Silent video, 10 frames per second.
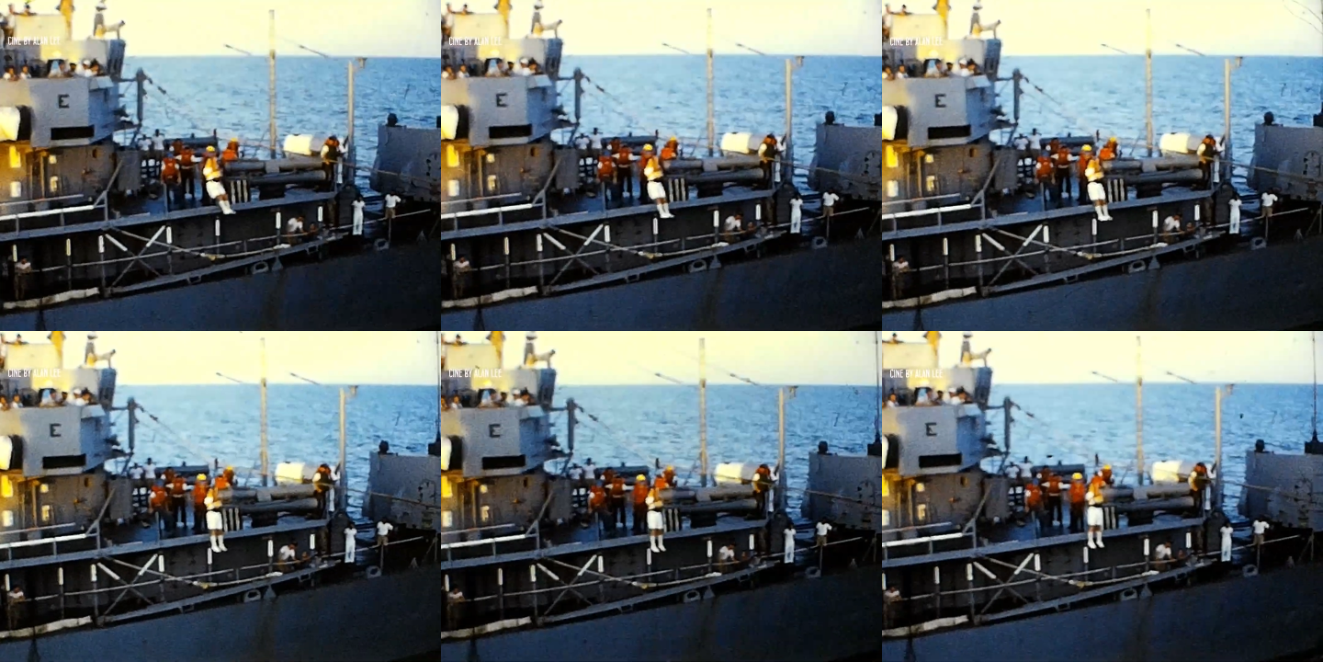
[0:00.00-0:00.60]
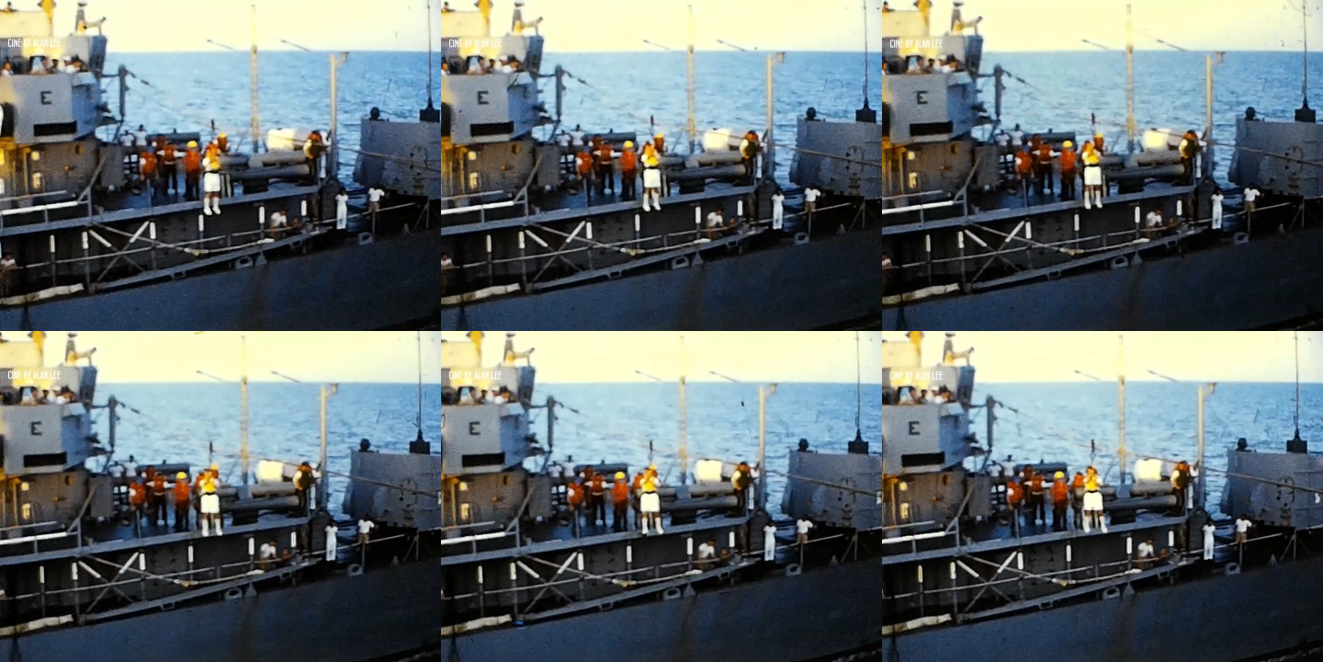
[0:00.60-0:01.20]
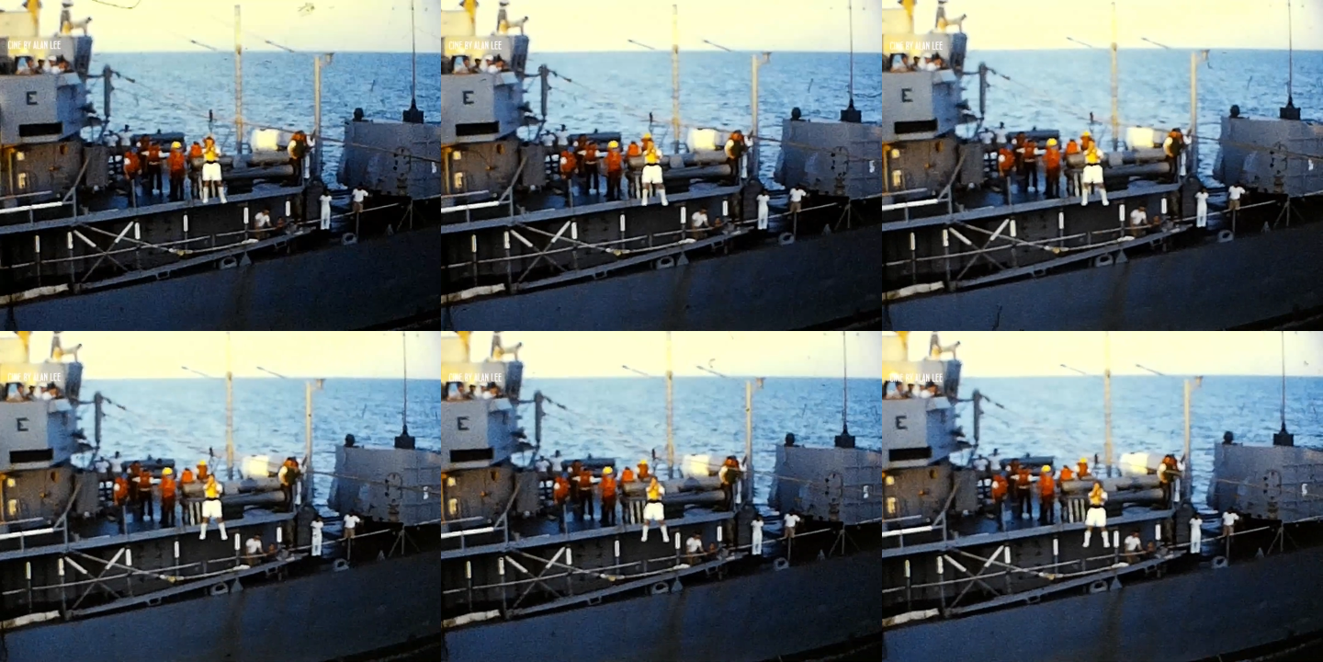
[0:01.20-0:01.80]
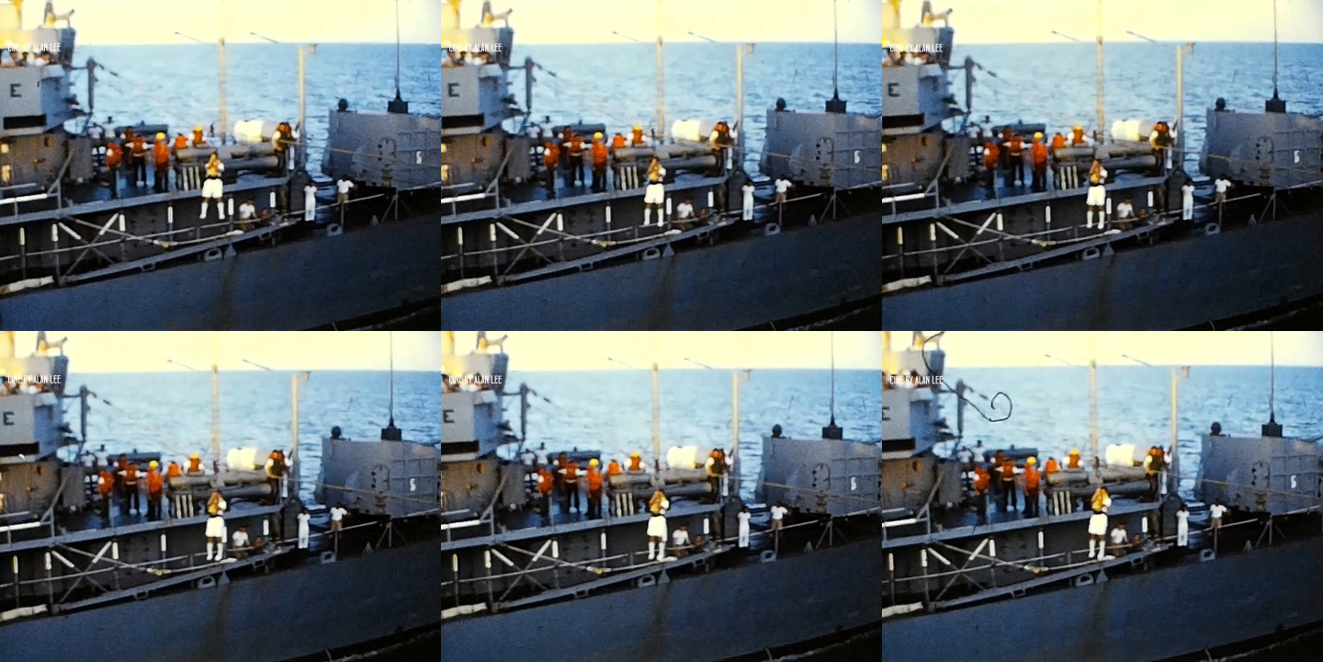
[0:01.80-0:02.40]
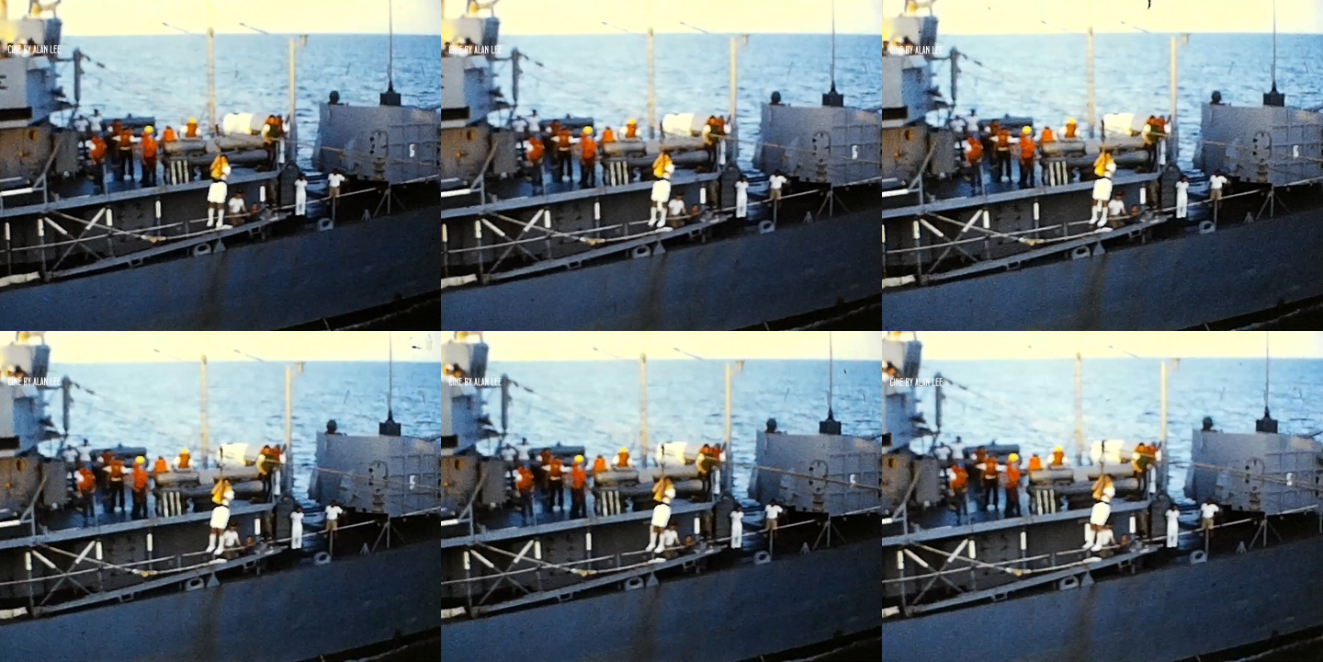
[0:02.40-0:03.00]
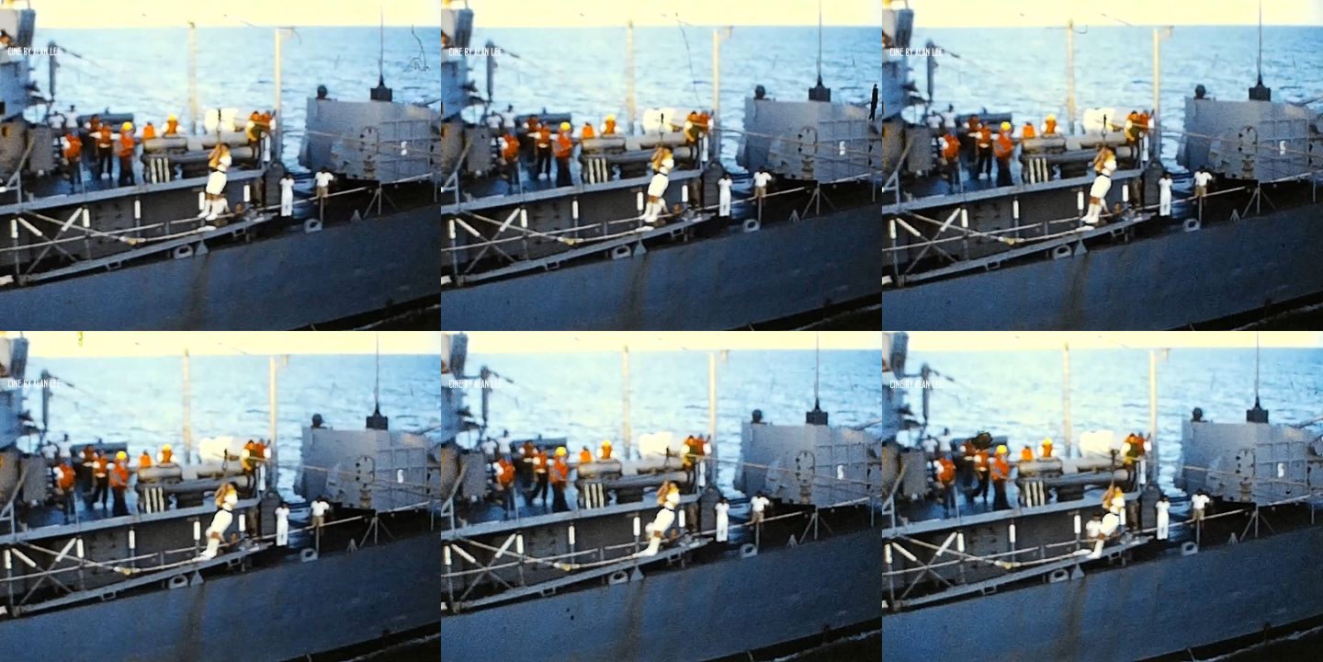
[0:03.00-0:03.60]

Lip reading: (no speaker visible)